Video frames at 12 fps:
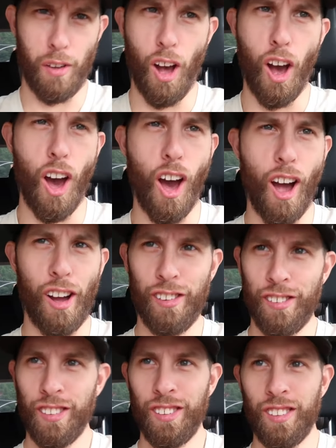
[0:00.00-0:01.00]

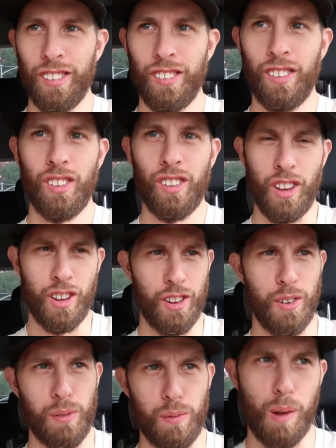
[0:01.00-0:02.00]
I,
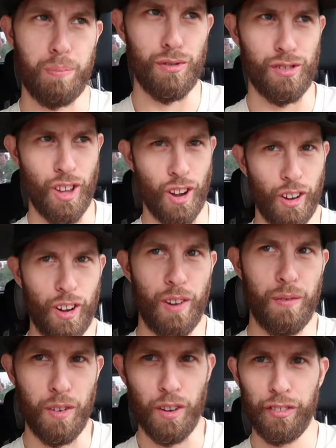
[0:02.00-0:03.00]
he's a
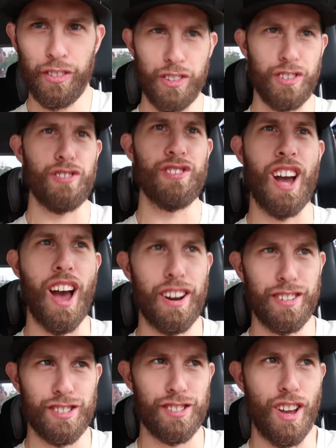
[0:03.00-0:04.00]
representative of the
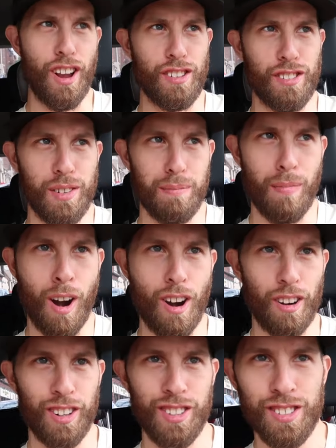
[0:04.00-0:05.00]
United States of
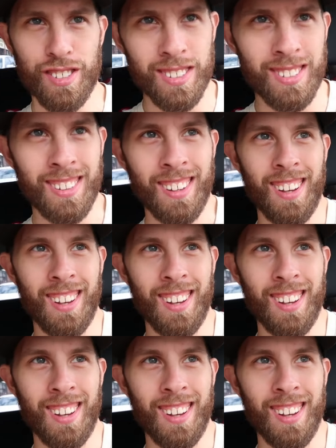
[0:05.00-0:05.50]
Americas,